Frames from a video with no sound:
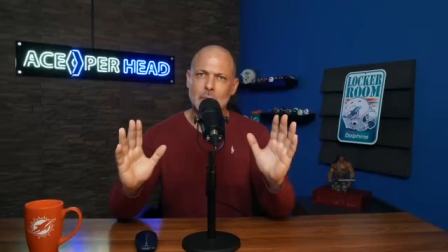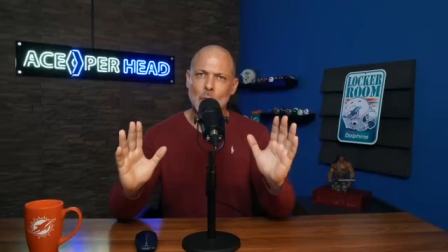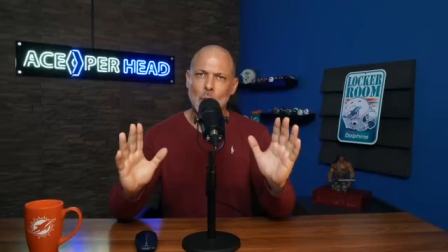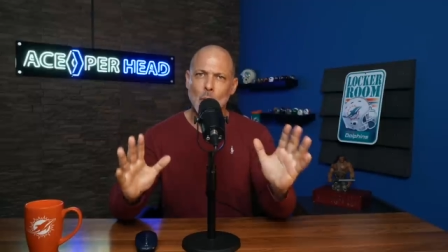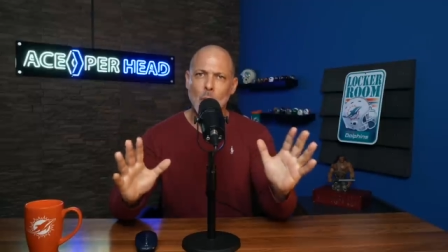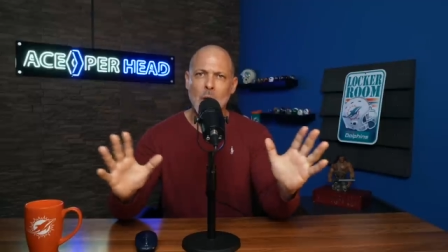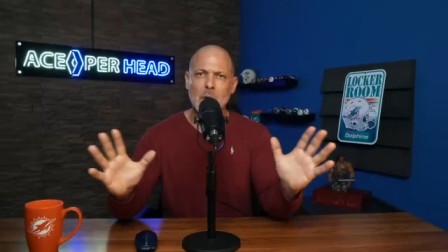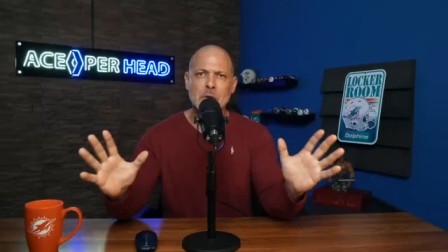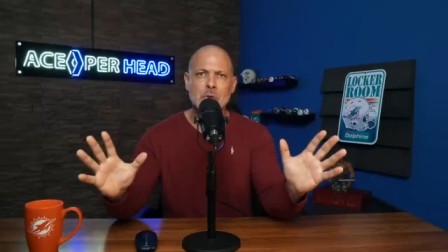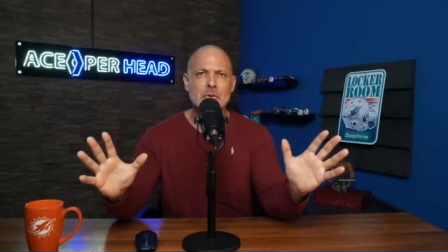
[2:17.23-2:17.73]

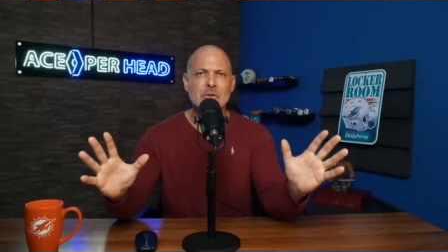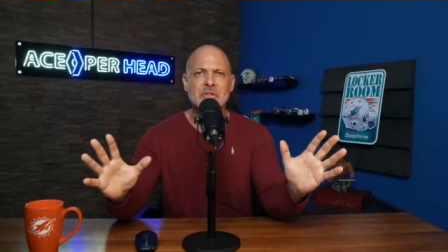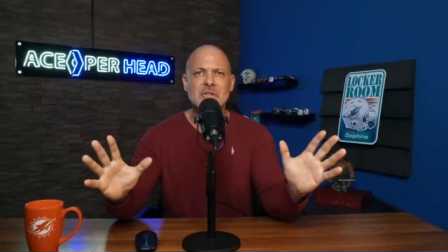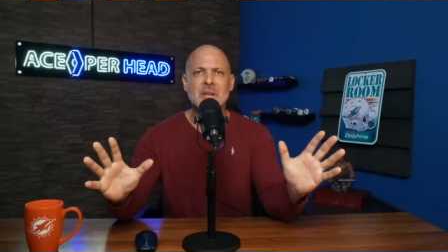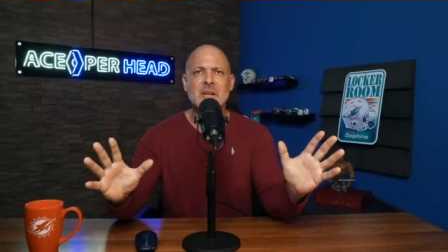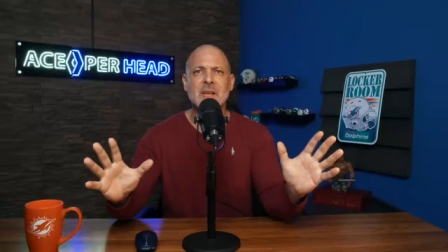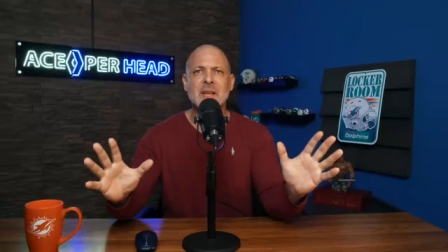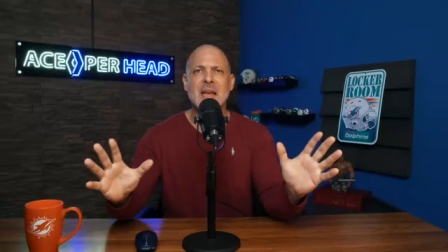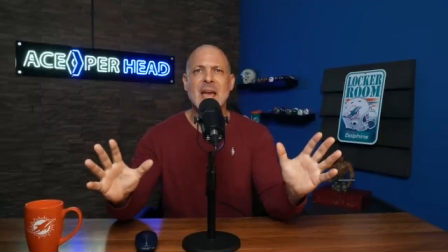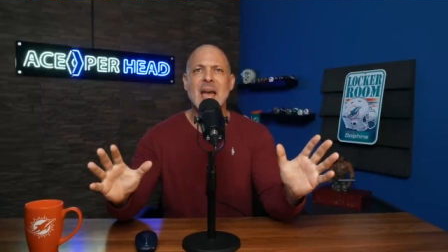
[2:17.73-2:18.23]
what you
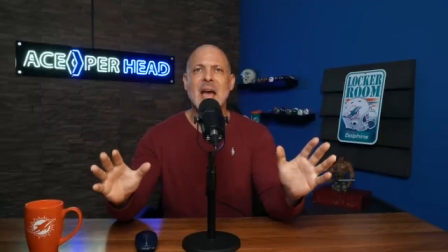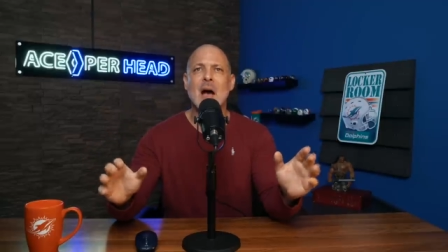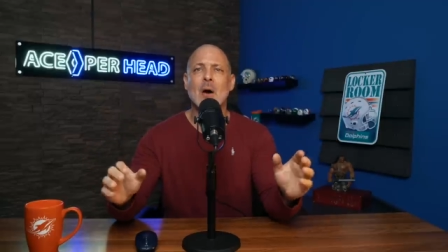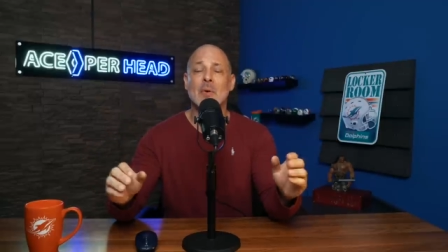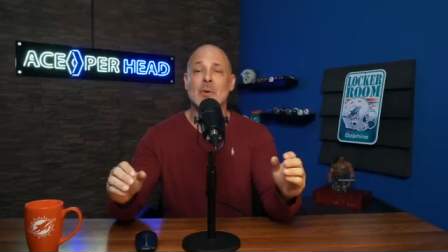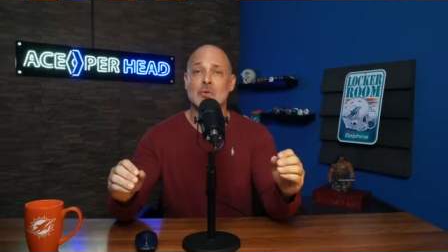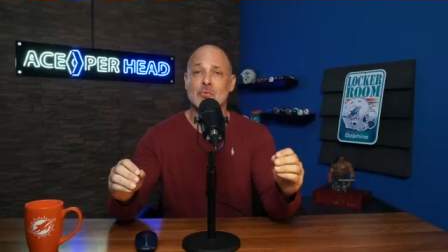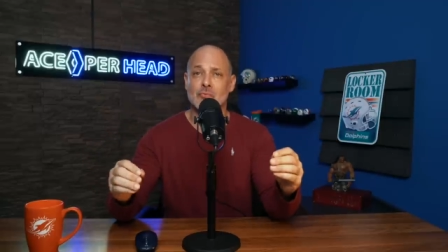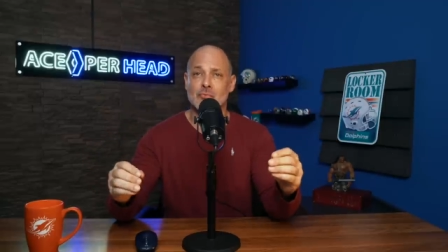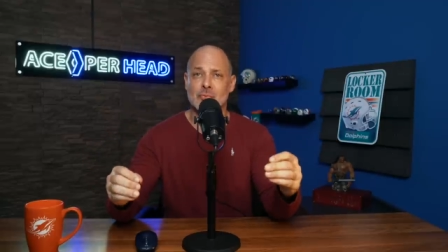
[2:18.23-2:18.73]
see
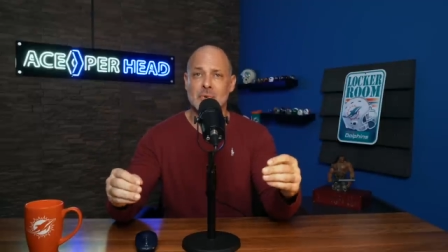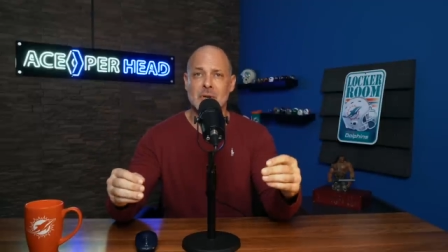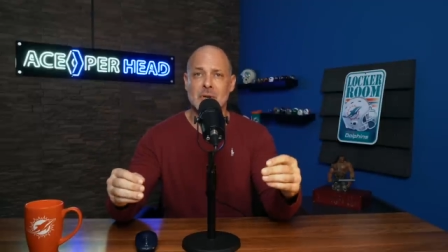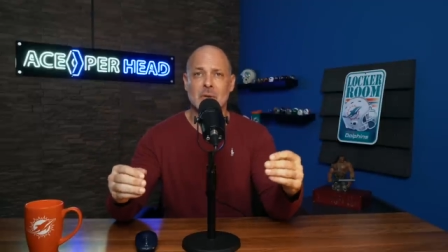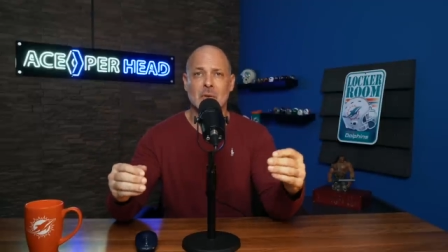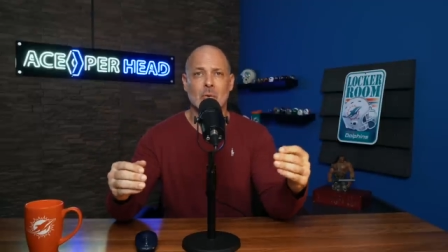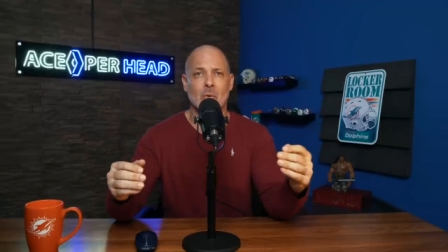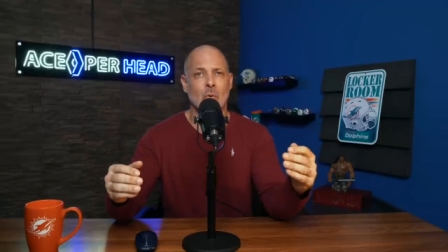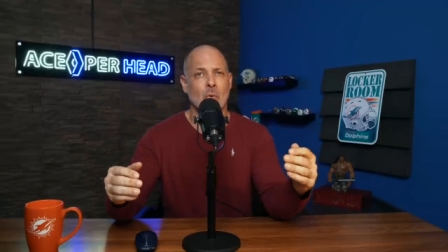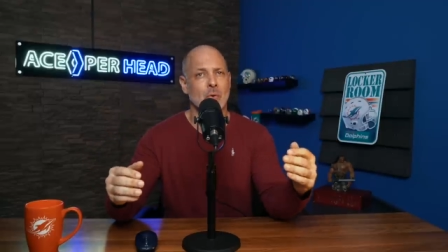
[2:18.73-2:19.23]
now is
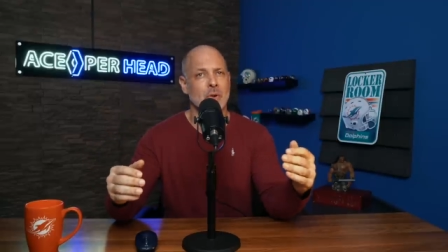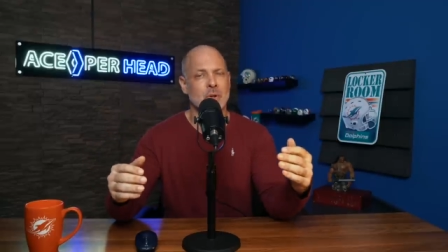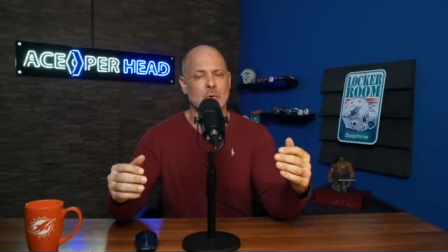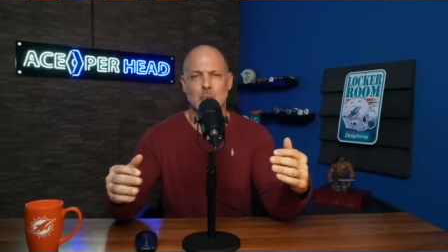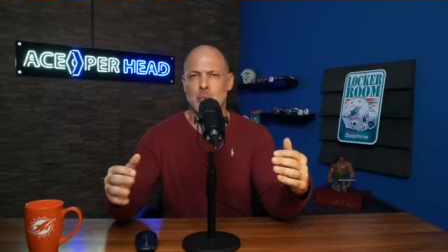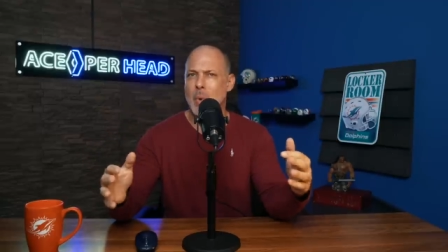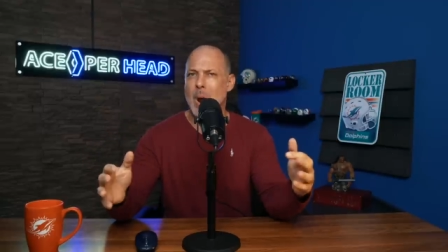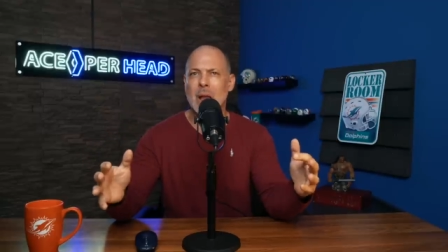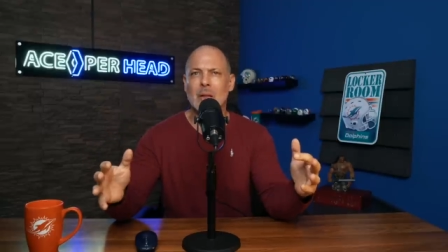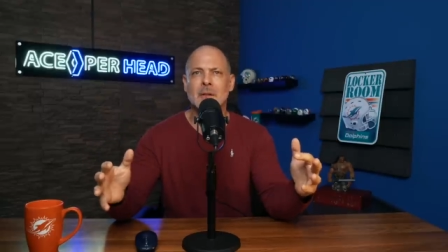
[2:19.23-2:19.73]
real, is
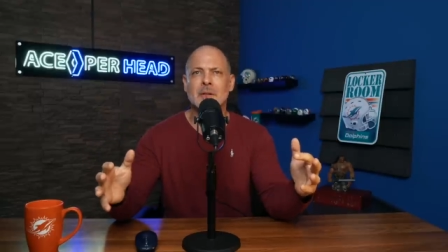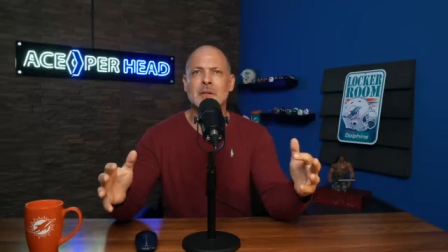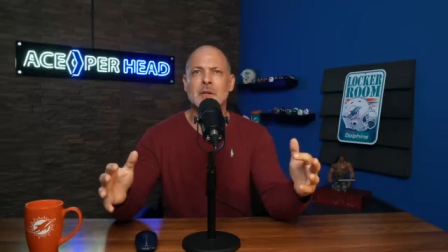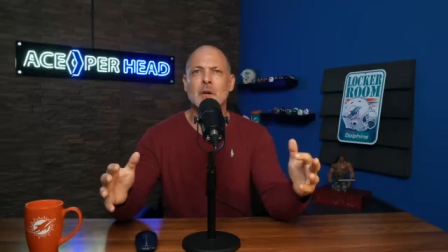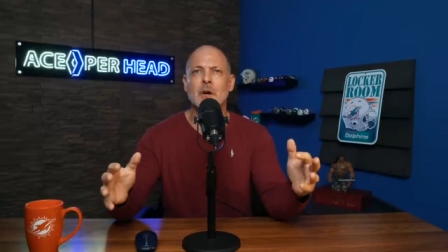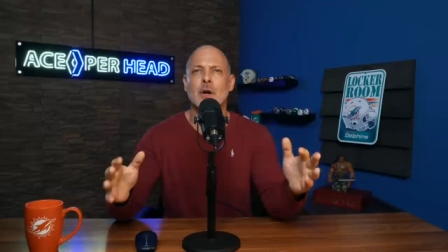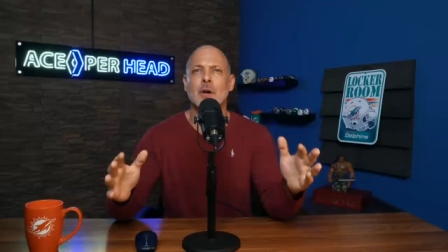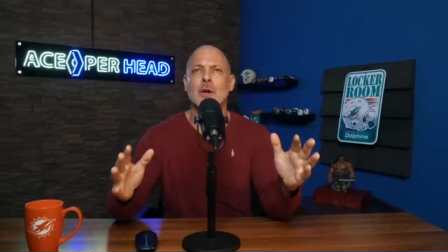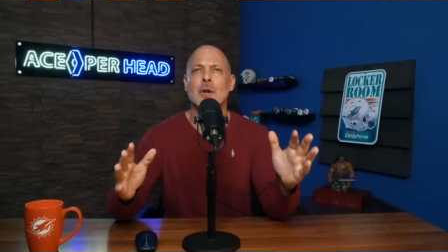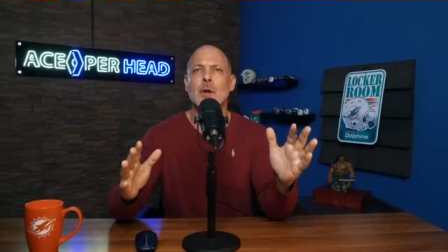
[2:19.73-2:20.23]
well and
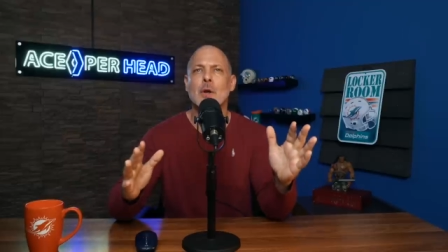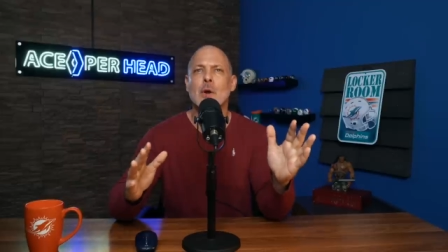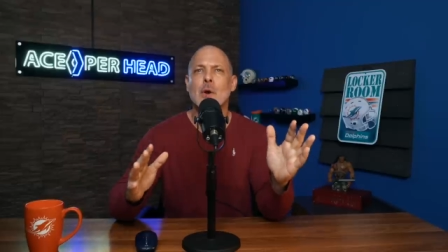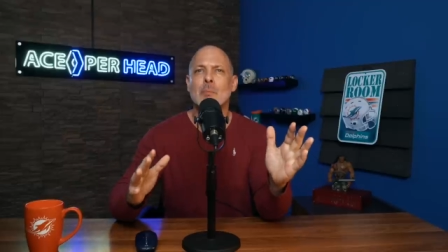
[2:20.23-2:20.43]
good.